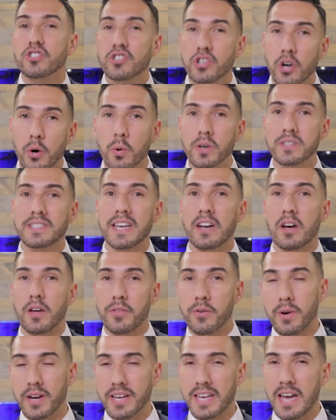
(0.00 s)
towards that
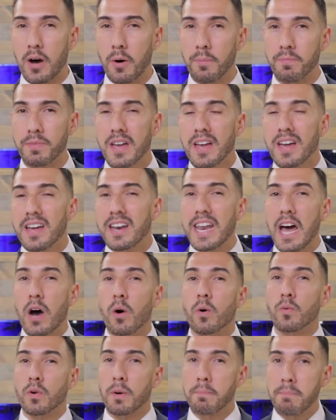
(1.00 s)
other account.
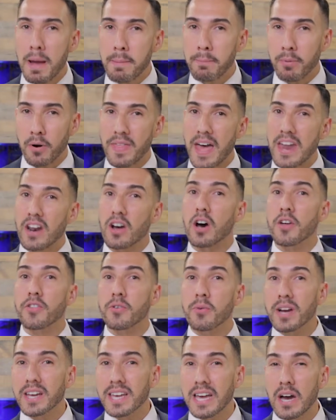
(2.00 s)
Now, remember, that
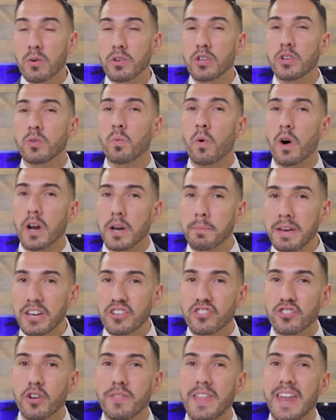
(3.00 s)
other account, you want to make
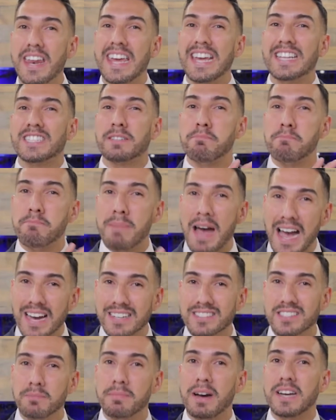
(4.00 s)
sure that it's
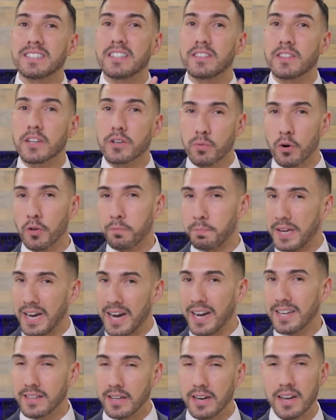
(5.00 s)
maximizing the growth
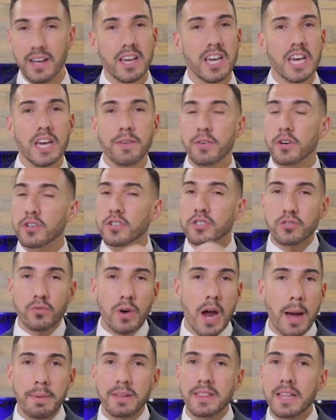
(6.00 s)
behind it. If you're just
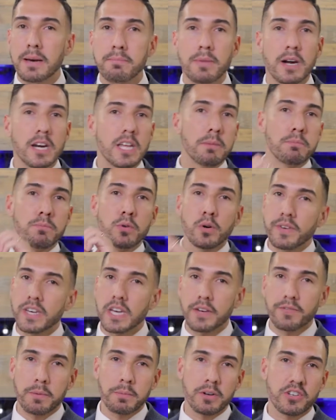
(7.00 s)
grabbing that money,
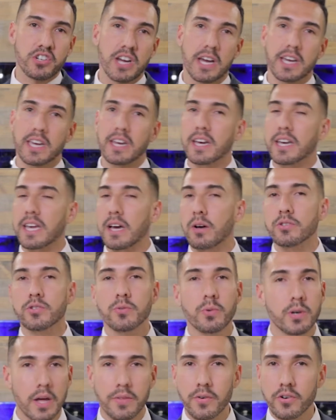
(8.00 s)
moving it from a checking account
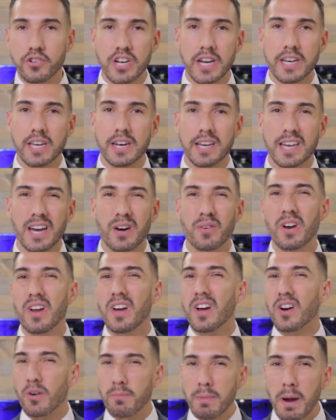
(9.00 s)
to another checking account,
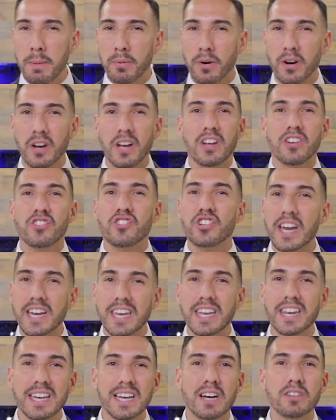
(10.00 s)
remember,
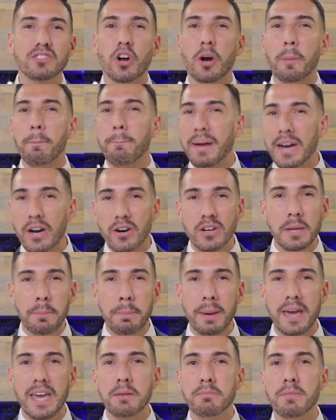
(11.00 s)
checking accounts are barely
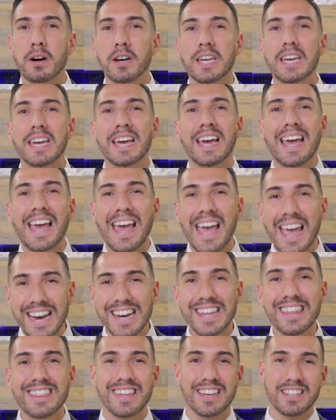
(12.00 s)
paying money
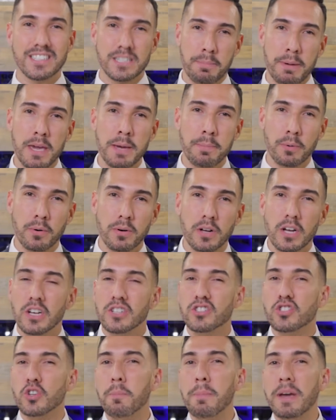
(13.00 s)
anything to people.
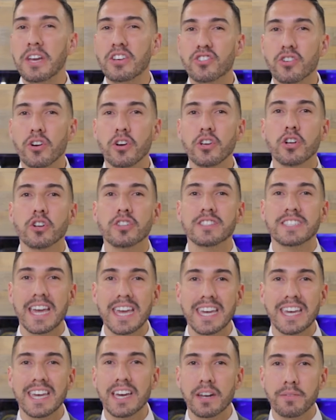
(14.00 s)
So make sure you're
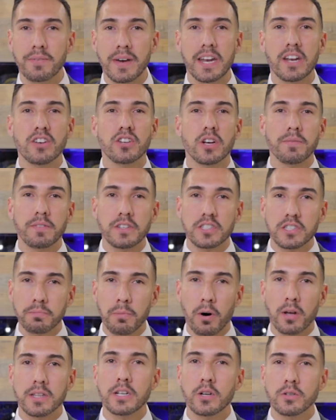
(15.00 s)
taking advantage of these
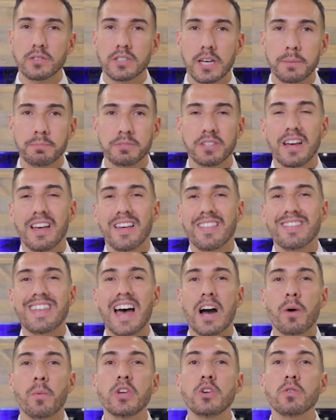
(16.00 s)
small little tips.
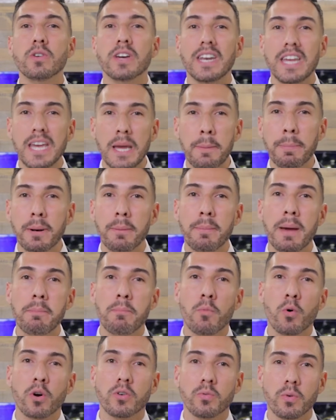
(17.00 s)
That way you can implement
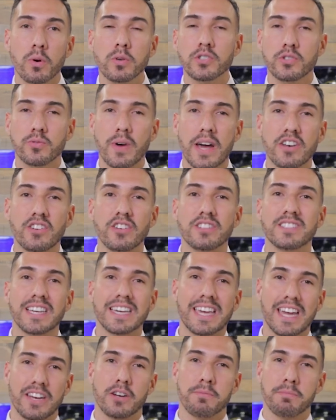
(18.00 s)
more growth strategies to
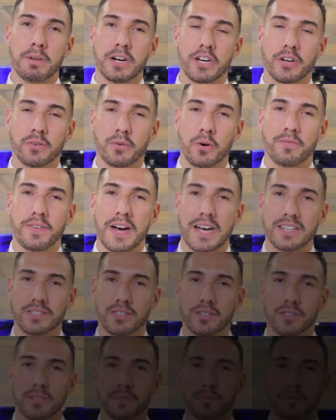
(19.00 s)
get your money to grow
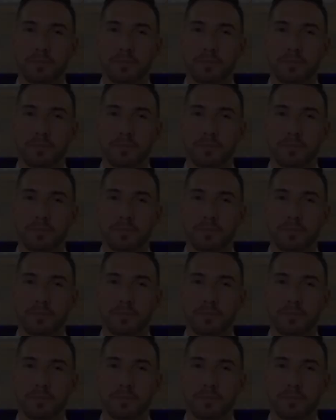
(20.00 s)
faster.